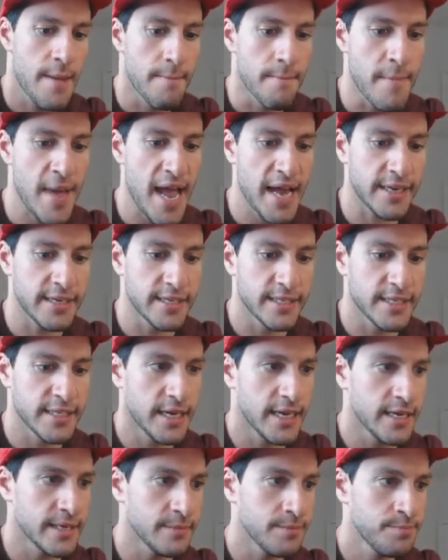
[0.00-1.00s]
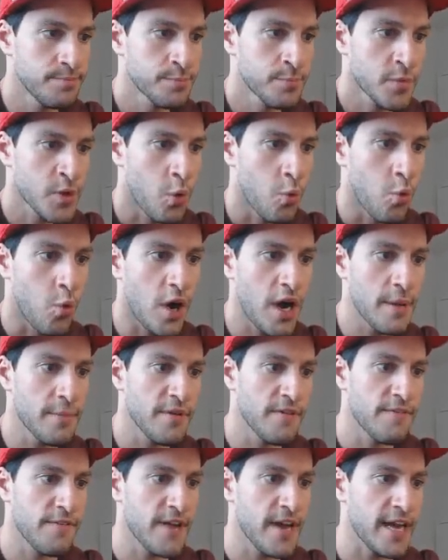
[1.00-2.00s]
Magneton,
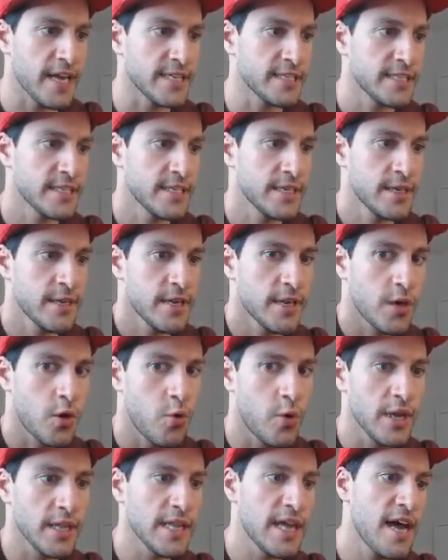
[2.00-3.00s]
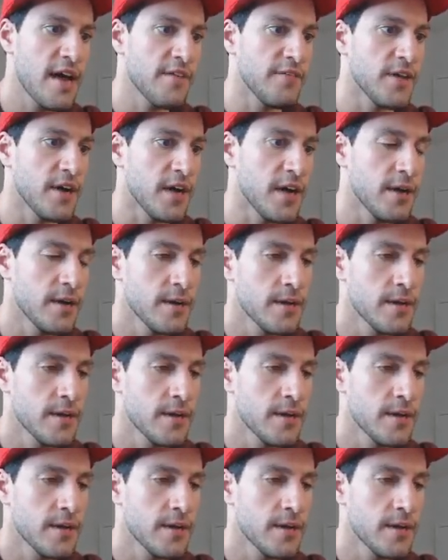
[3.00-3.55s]
Wobbuffet, Quilava,